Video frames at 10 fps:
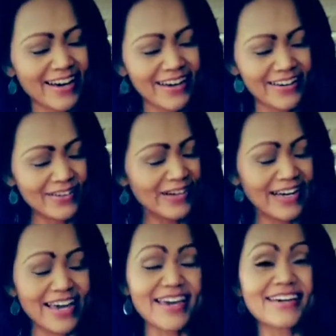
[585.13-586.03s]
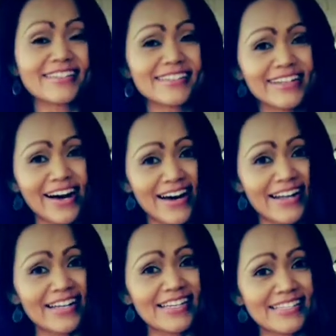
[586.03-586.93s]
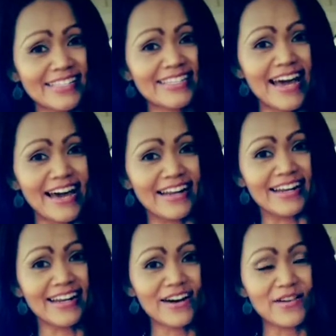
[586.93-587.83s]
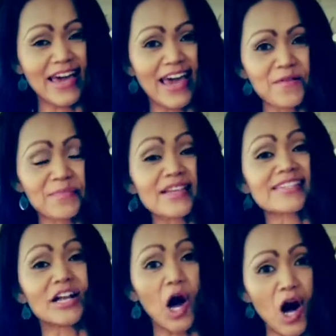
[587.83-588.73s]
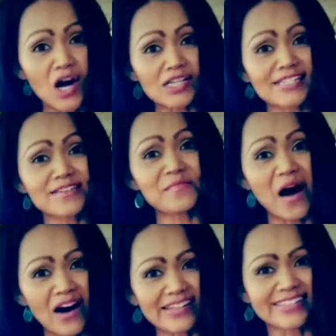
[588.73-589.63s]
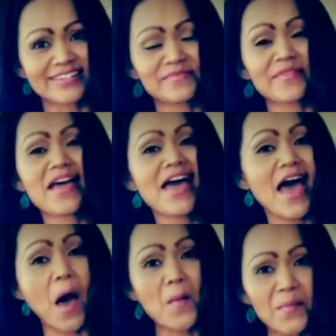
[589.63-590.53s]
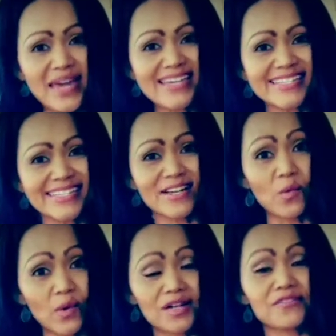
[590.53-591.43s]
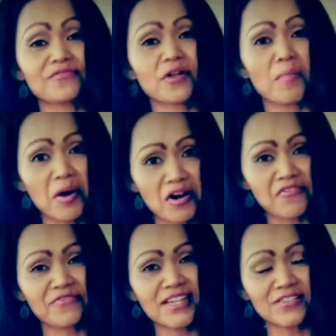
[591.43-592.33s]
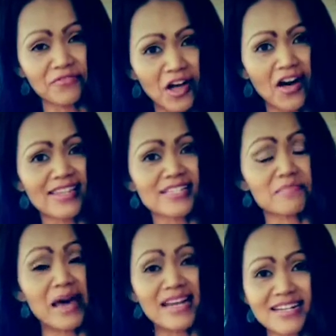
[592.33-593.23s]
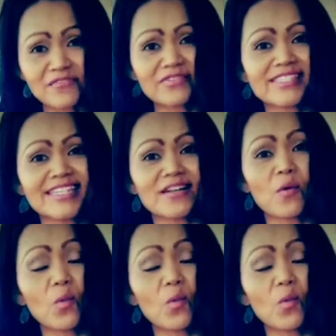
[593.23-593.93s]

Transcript: Ooh, he is not an easy daddy, okay? He's an awesome, awesome, amazing, wonderful, perfect, flawless, magnificent.